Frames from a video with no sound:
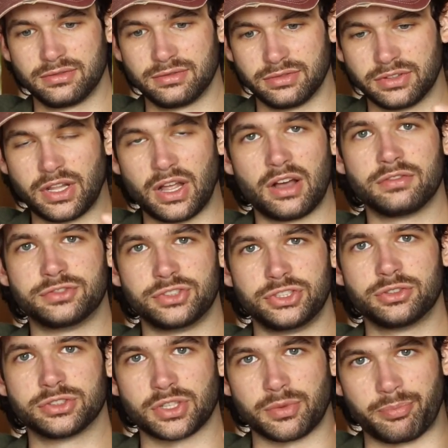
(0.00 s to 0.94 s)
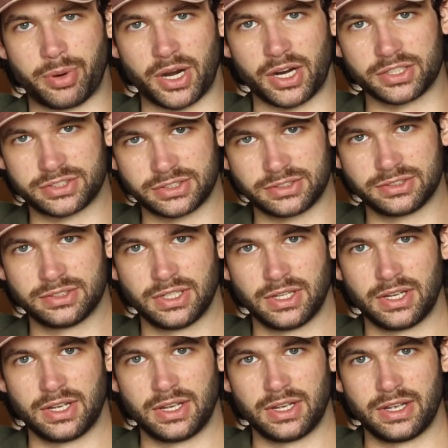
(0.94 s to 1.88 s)
loves you as a person.
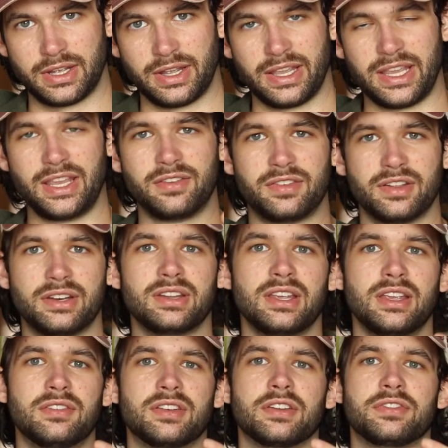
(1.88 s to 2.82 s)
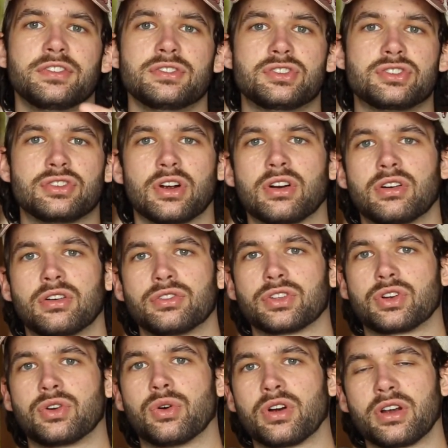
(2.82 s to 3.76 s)
Even if you struggle on
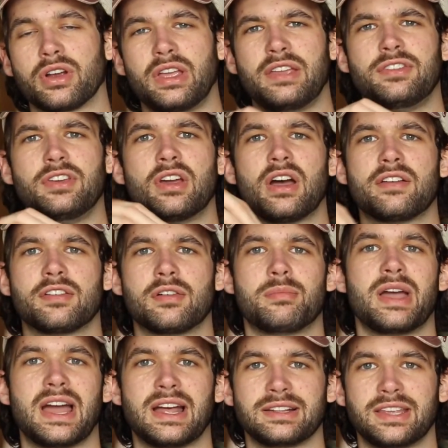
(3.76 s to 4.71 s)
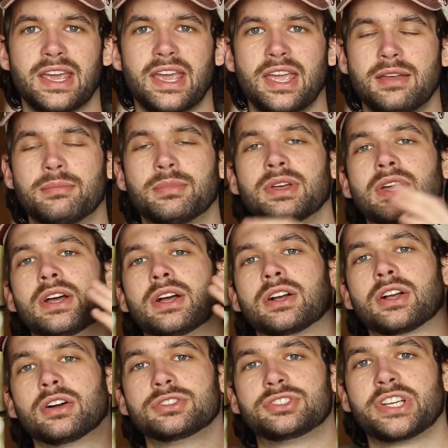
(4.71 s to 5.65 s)
the court, if you have a bad game,
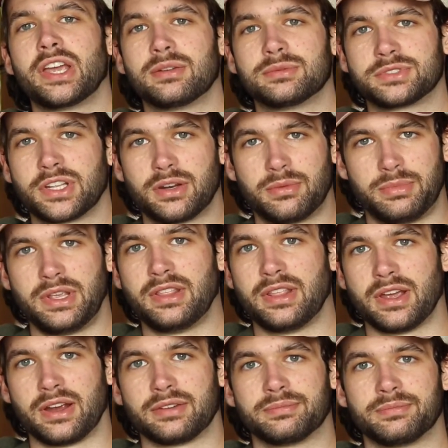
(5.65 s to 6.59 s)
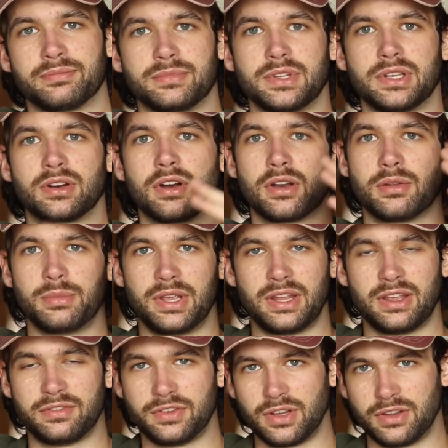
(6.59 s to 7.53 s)
Coach Hamm's gonna be there. You know what I mean?
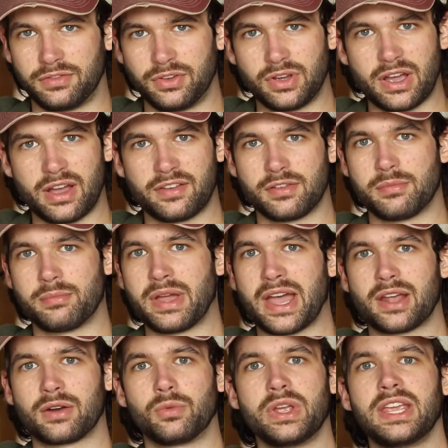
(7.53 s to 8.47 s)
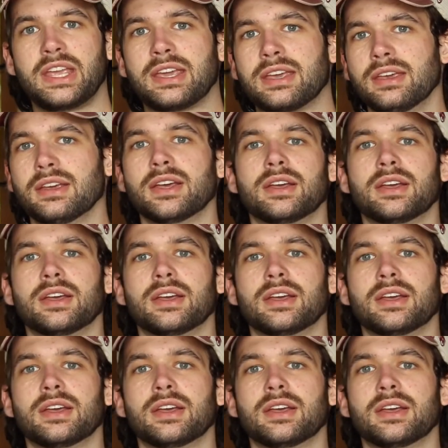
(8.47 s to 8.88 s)
If you have a bad week,